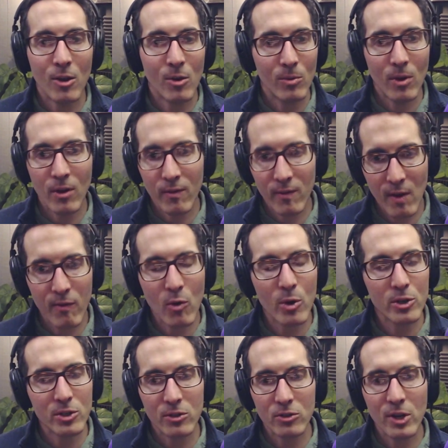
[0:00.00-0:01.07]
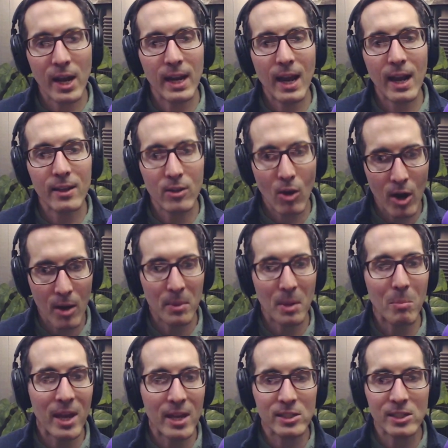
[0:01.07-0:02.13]
of course you're trying not to harm the
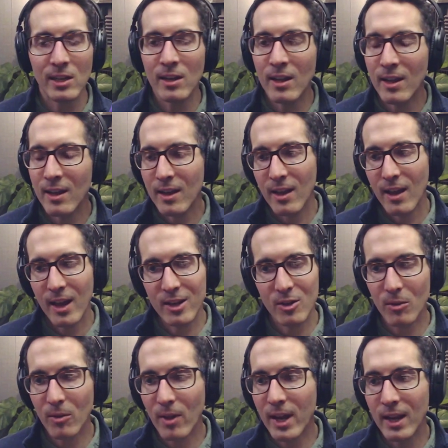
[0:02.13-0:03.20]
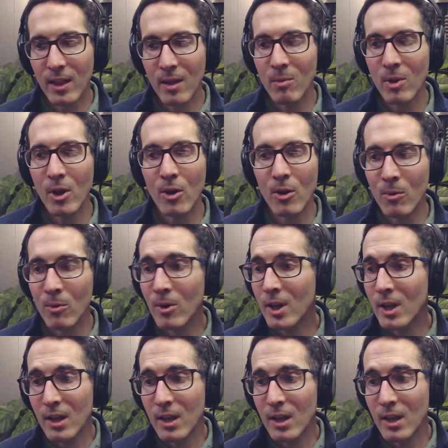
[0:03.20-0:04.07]
patient, and you're letting them know,